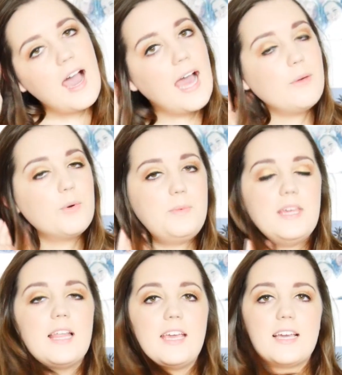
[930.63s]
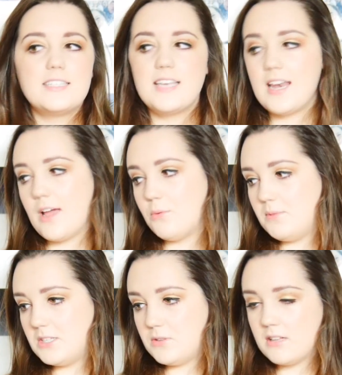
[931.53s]
I will be, like I said, I will
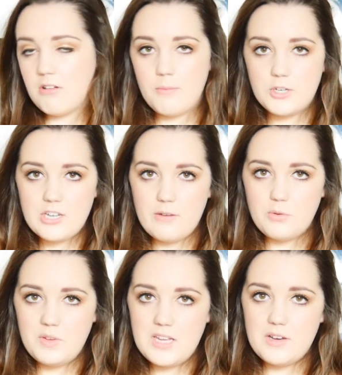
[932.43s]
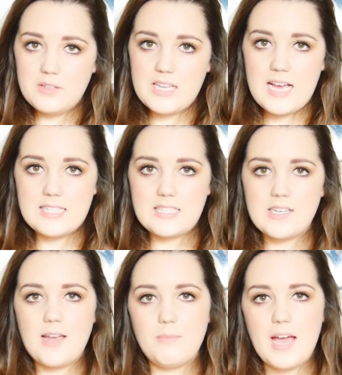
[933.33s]
be doing a lot more travel videos as the
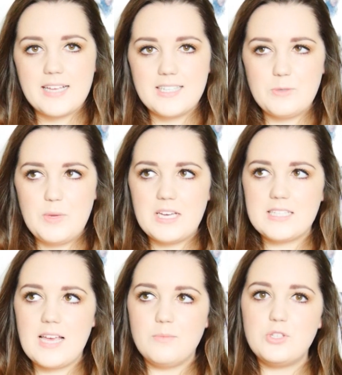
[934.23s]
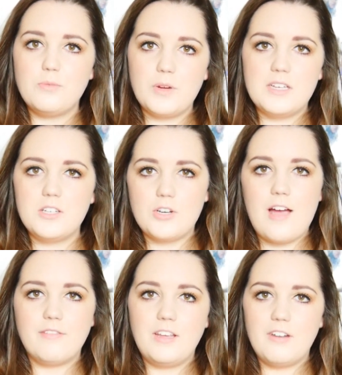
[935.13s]
time passes because I'm super into
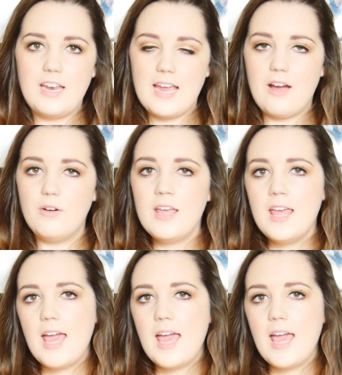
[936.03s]
traveling right now,